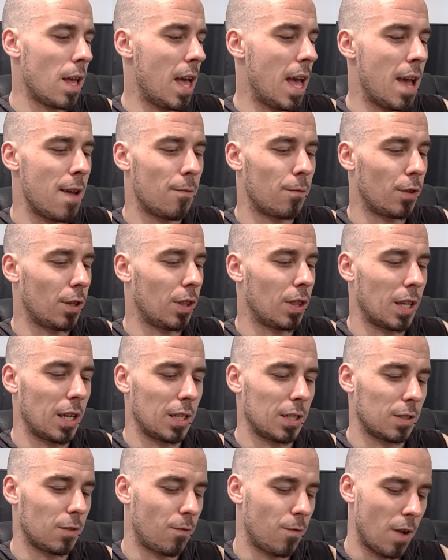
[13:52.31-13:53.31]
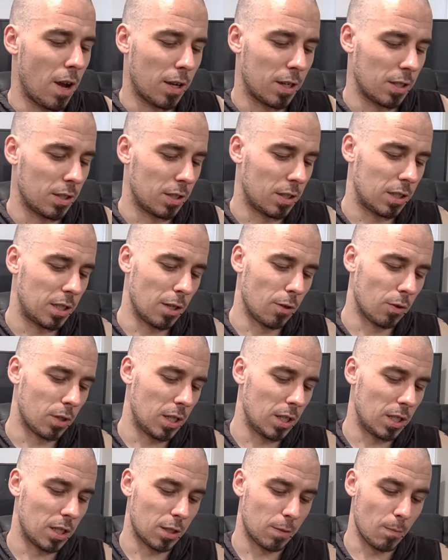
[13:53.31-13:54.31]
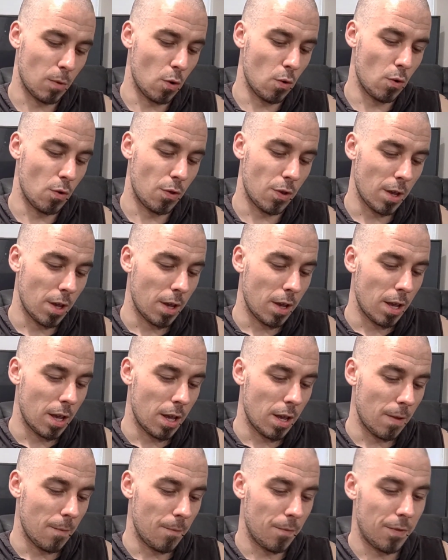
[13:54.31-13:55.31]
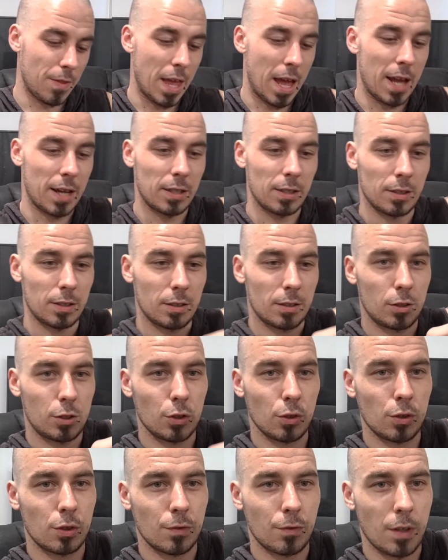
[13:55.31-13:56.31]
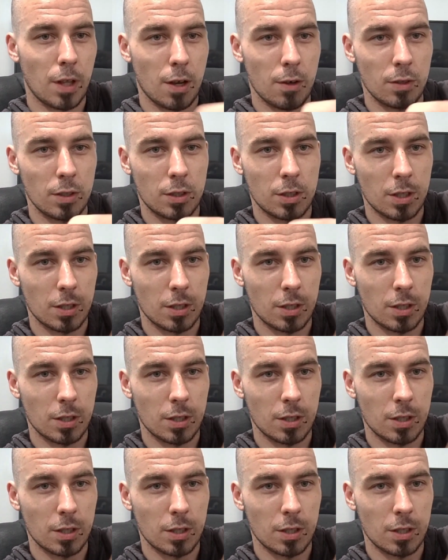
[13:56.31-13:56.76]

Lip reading: Everything's fucking silky smooth. That juice flow is